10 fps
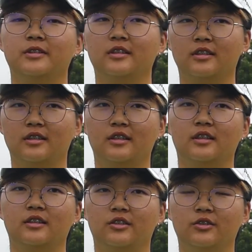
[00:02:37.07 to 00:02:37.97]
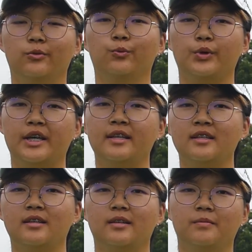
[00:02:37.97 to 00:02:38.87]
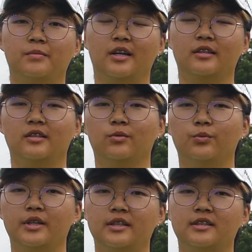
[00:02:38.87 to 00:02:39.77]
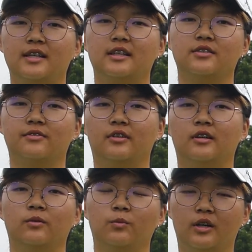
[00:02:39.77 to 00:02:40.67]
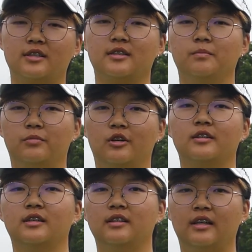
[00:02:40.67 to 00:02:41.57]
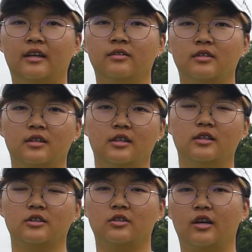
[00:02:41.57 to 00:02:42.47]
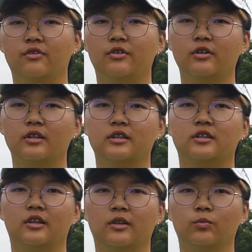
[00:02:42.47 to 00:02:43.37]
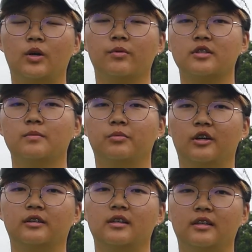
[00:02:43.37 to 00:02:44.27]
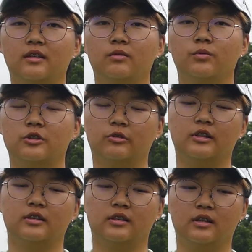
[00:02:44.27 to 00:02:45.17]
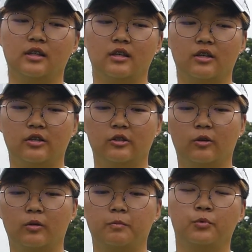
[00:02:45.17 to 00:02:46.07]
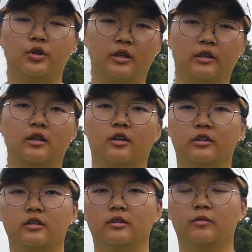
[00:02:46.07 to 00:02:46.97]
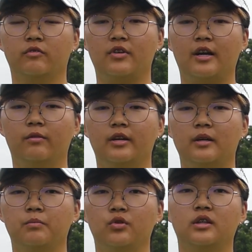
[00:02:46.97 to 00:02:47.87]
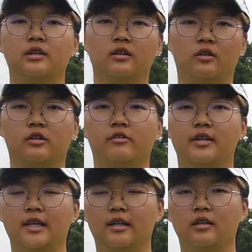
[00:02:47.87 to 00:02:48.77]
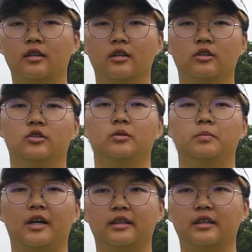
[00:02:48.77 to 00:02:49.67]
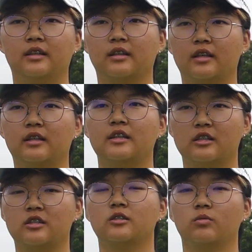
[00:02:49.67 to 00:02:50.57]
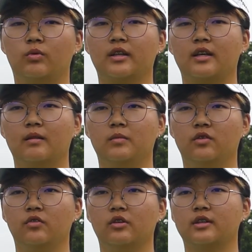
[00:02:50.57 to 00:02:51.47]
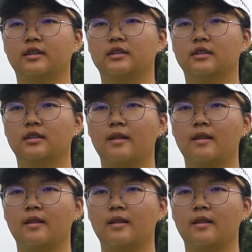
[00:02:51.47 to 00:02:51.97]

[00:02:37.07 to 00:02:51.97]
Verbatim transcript: me to win but the win stands for what's important now. So I focused on what was important now, which was, you know, putting it on the fairway, putting it on the green, two putting, and that's just what kept me focused.